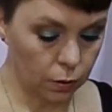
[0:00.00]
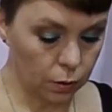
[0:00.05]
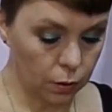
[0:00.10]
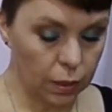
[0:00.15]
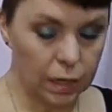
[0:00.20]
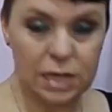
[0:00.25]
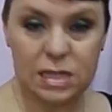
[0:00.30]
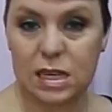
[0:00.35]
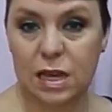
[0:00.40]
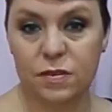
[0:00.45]

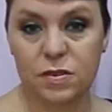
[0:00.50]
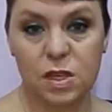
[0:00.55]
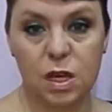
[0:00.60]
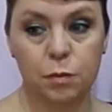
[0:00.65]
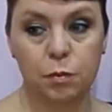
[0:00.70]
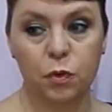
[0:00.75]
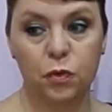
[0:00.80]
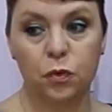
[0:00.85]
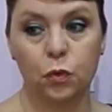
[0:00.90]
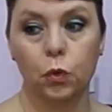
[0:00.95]
as I've said
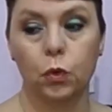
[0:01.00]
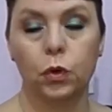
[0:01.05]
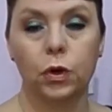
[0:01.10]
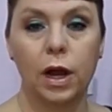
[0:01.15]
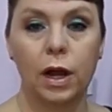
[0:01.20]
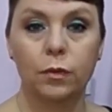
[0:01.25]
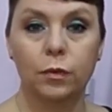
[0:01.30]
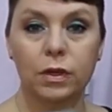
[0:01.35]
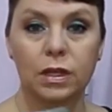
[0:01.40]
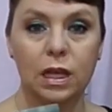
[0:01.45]
before, I
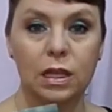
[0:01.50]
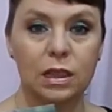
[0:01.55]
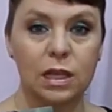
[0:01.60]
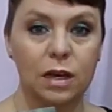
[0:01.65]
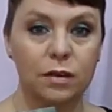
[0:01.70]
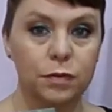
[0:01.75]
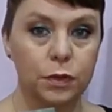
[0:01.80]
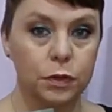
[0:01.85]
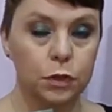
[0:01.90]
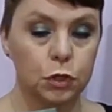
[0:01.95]
really
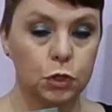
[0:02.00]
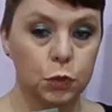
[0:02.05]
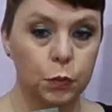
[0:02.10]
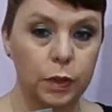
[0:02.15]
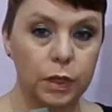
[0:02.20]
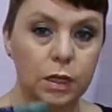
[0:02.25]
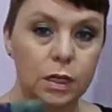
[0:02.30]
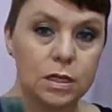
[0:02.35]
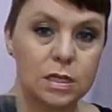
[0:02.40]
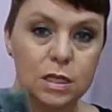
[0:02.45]
love that they're
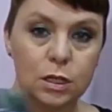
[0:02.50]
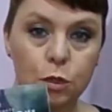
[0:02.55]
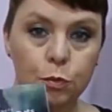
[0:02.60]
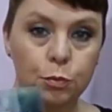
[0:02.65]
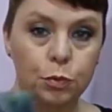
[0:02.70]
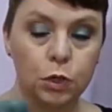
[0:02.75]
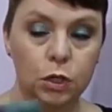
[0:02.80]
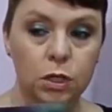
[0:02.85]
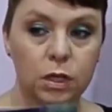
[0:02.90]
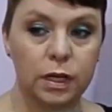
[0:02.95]
doing these little
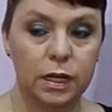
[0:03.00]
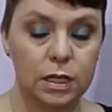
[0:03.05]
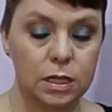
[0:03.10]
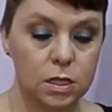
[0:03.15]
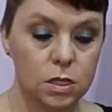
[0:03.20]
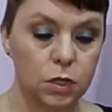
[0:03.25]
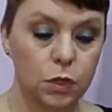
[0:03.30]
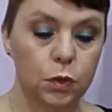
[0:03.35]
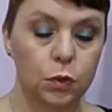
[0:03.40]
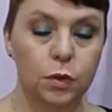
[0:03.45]
booklets
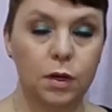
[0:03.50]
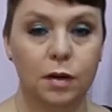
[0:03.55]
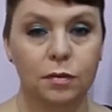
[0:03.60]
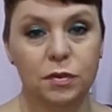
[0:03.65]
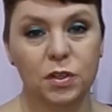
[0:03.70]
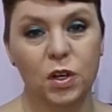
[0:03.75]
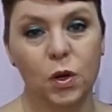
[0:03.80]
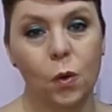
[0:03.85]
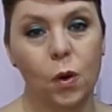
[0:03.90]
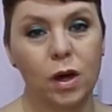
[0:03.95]
so you don't have to
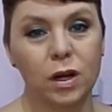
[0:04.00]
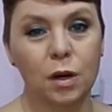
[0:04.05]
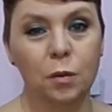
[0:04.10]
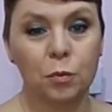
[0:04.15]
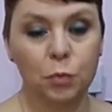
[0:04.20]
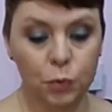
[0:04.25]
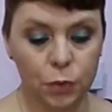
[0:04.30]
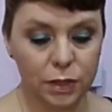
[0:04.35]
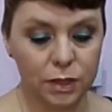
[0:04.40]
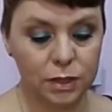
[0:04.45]
go on
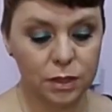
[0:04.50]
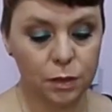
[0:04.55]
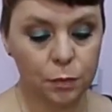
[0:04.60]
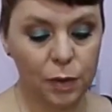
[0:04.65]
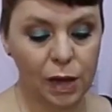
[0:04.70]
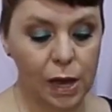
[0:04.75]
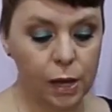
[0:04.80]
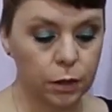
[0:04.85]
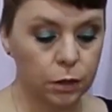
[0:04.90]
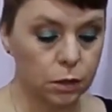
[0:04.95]
and print the
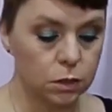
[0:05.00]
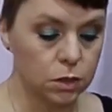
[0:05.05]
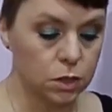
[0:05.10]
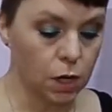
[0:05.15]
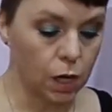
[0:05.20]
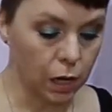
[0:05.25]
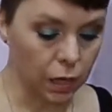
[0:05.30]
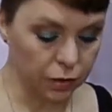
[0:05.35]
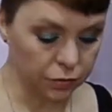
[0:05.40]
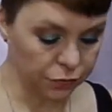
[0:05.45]
patterns
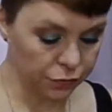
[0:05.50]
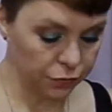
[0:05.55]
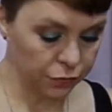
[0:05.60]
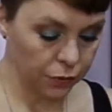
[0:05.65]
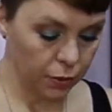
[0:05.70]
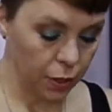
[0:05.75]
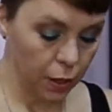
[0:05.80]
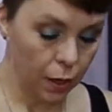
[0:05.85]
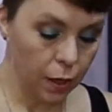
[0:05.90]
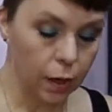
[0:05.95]
off.
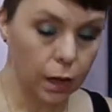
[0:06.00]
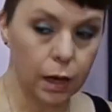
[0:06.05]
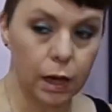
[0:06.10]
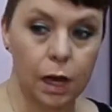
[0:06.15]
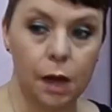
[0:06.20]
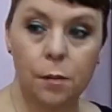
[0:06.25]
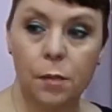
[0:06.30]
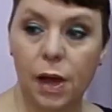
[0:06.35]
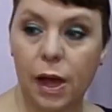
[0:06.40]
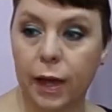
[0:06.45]

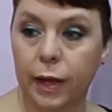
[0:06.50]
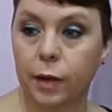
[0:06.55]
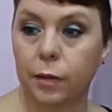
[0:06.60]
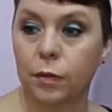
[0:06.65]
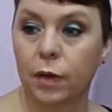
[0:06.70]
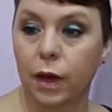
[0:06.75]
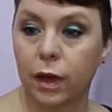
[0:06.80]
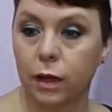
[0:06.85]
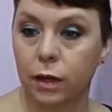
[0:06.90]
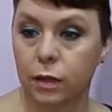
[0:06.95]
I
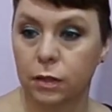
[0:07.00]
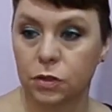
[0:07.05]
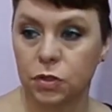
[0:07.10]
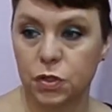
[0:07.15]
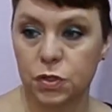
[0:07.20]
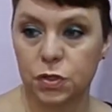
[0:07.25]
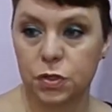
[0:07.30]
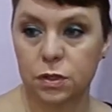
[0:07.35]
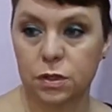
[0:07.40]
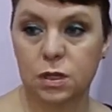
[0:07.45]

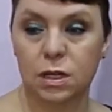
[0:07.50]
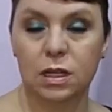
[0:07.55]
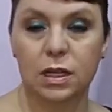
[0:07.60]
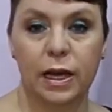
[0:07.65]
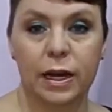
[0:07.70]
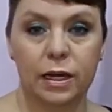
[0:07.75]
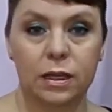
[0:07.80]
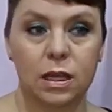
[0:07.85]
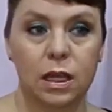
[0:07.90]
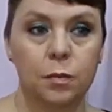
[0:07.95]
just
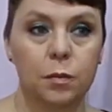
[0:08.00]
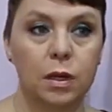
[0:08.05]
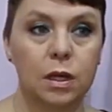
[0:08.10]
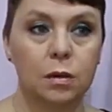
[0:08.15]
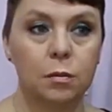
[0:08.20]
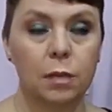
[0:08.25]
collect them in